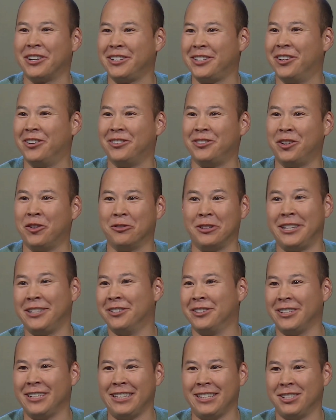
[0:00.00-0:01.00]
no
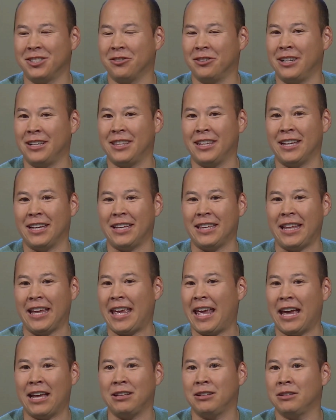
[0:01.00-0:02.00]
legalese or anything, and they
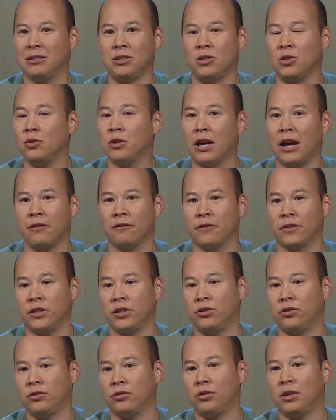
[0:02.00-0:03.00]
can't do that for
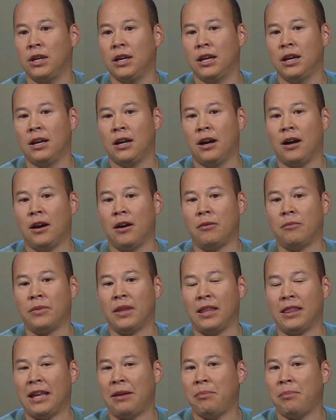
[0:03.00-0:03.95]
you, then they